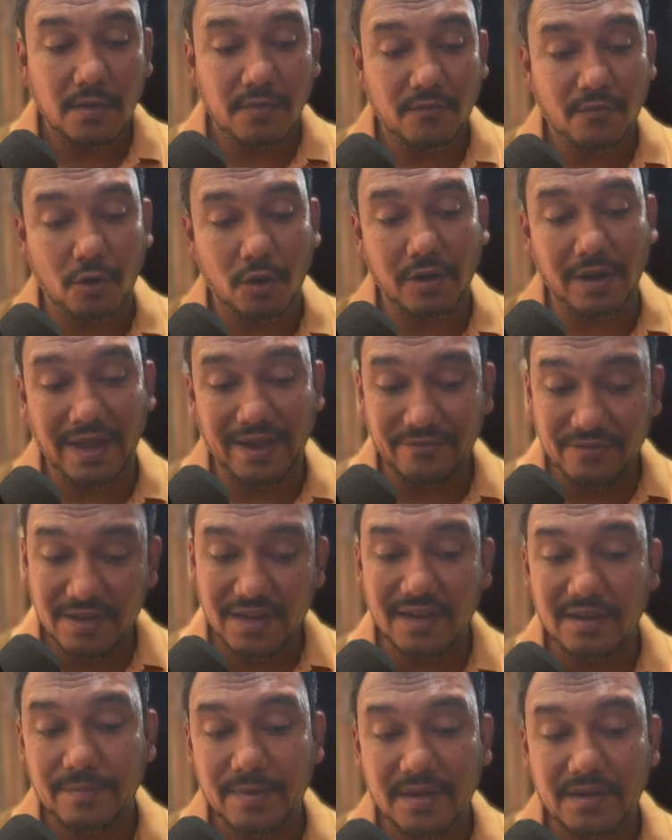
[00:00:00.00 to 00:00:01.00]
for
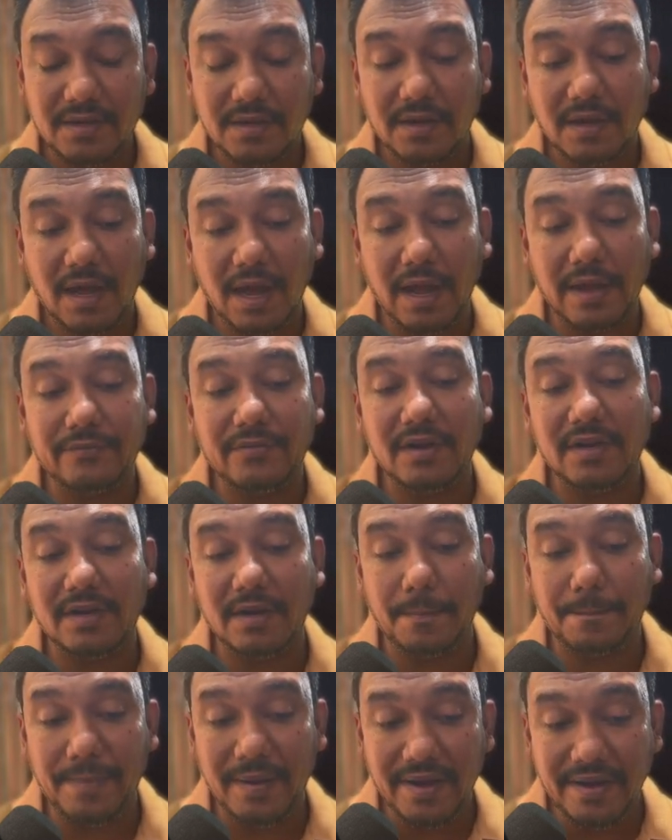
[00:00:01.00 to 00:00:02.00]
every element, I will
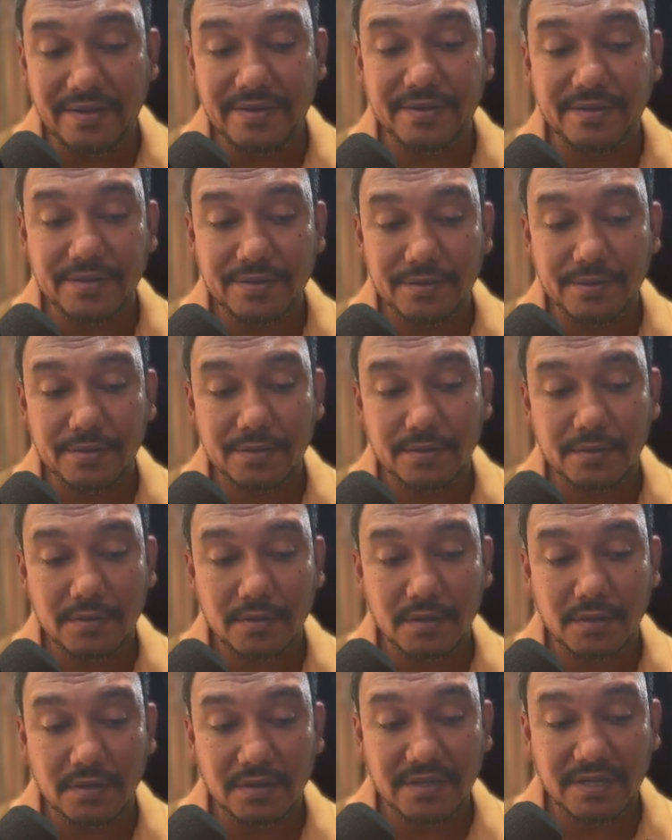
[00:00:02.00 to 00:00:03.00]
repeat
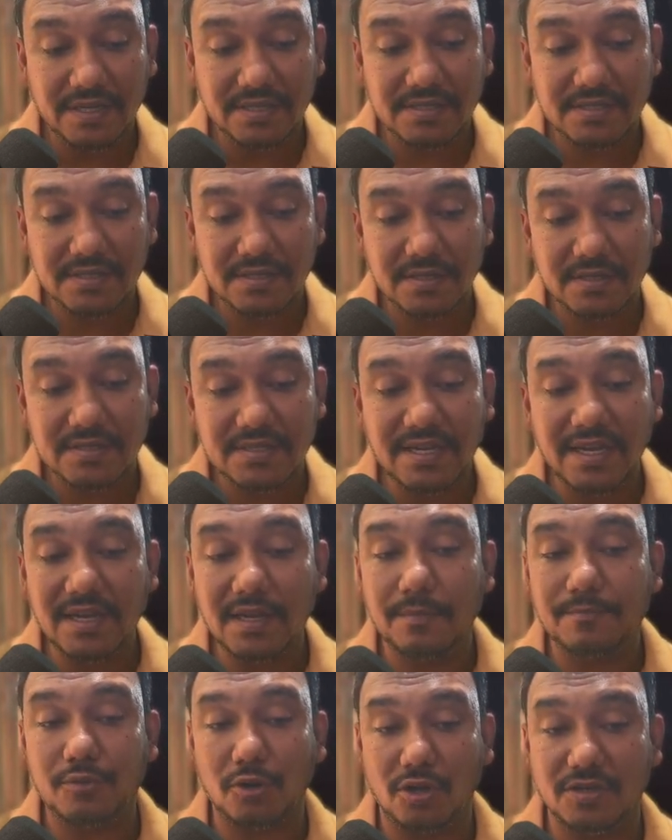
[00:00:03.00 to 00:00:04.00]
this
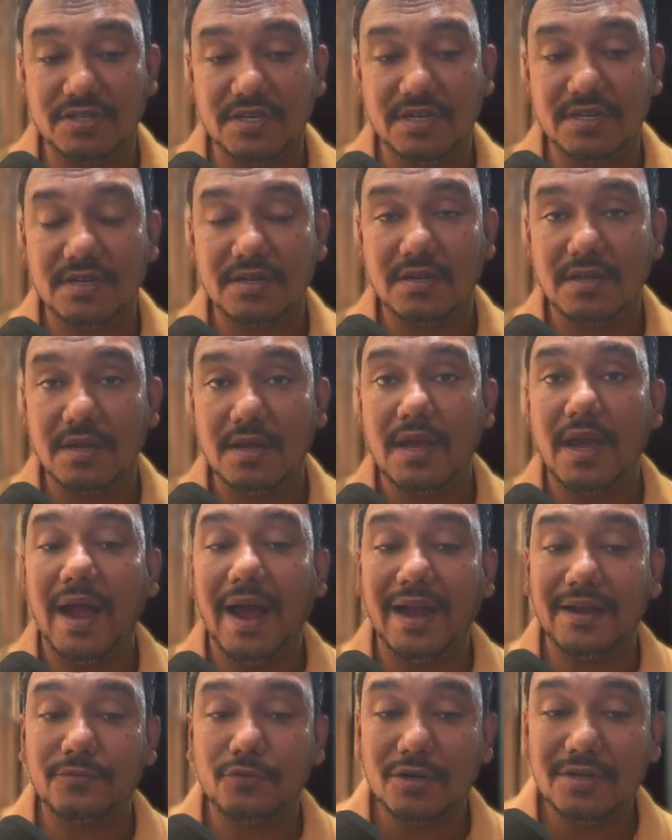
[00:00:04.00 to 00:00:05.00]
single project.
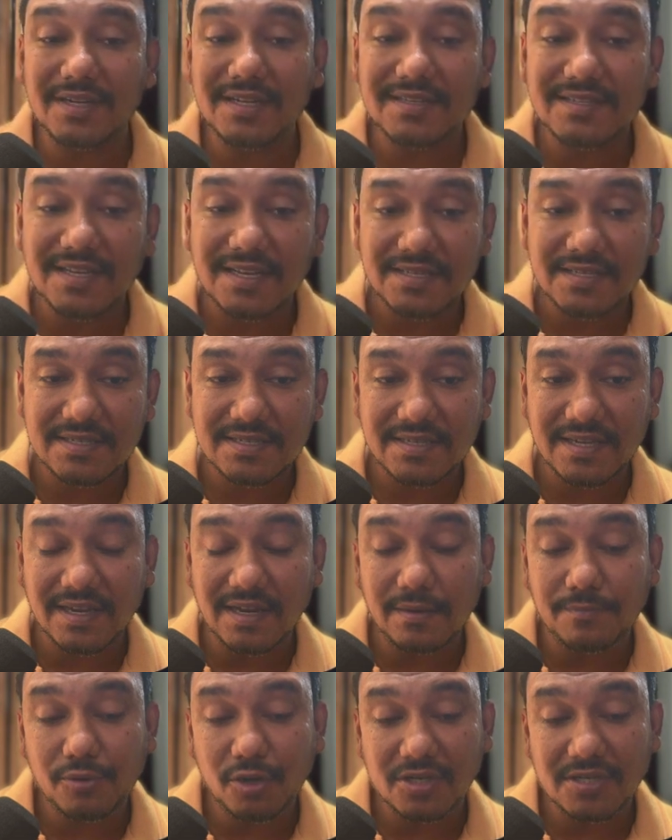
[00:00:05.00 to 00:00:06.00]
And what does this
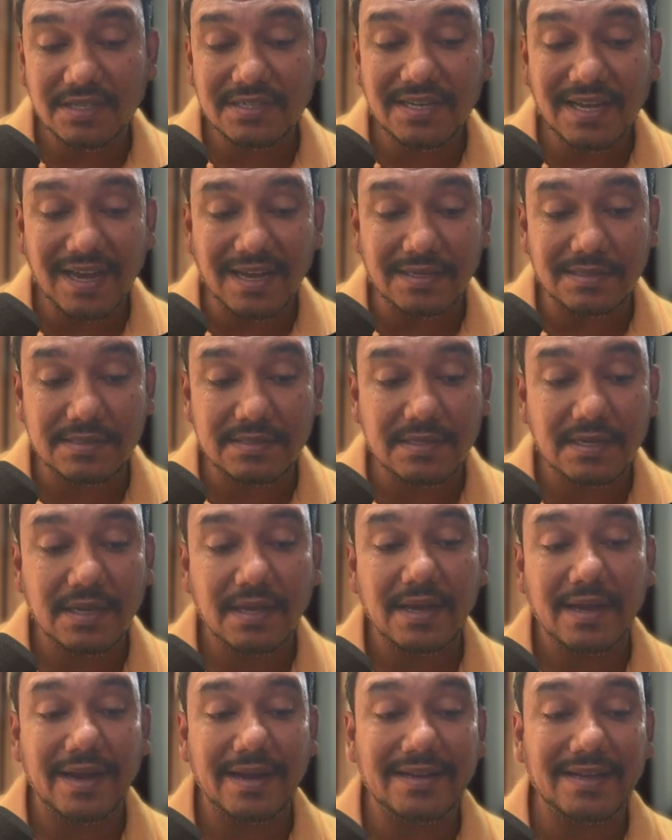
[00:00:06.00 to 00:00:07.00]
single project has?
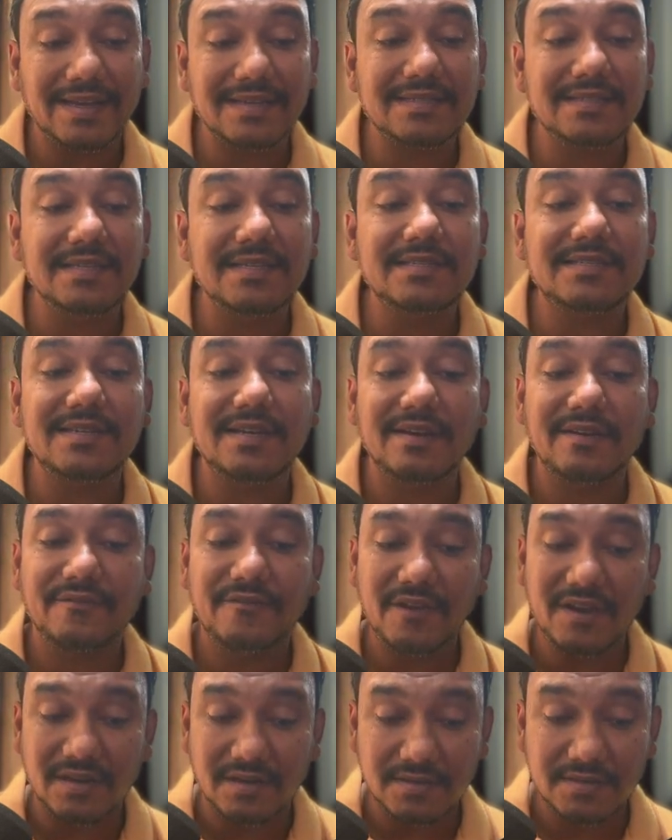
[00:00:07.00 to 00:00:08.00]
It has these 3
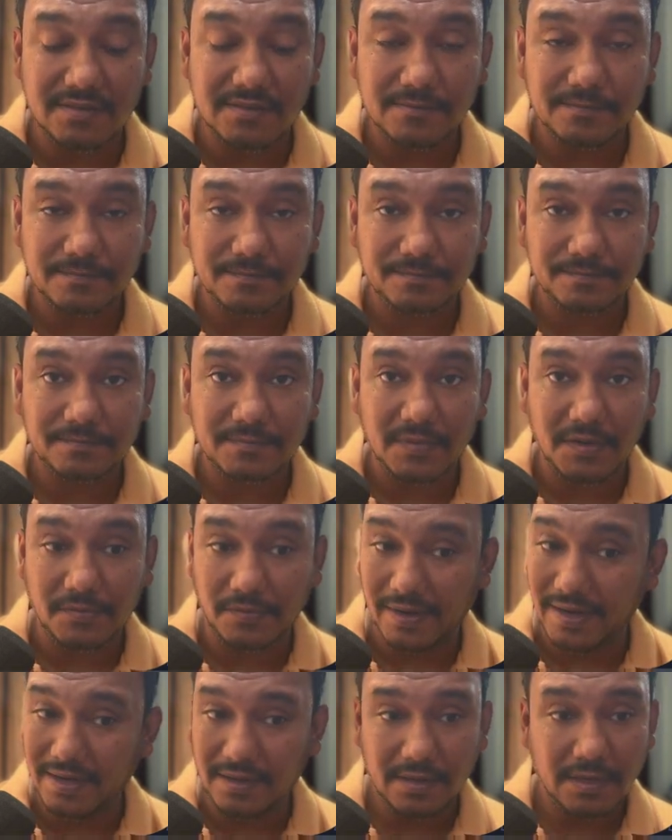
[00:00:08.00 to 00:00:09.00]
fields,
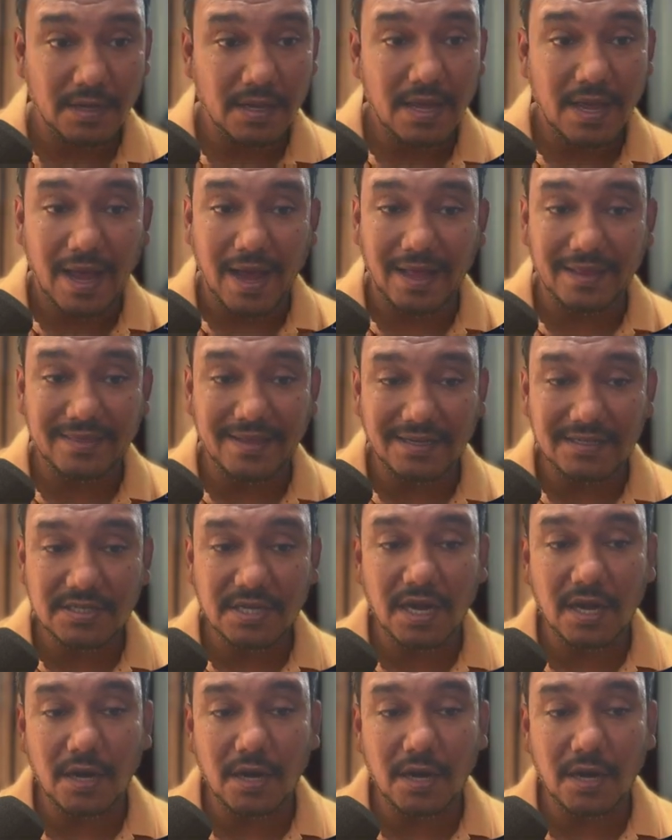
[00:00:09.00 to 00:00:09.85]
right? And that's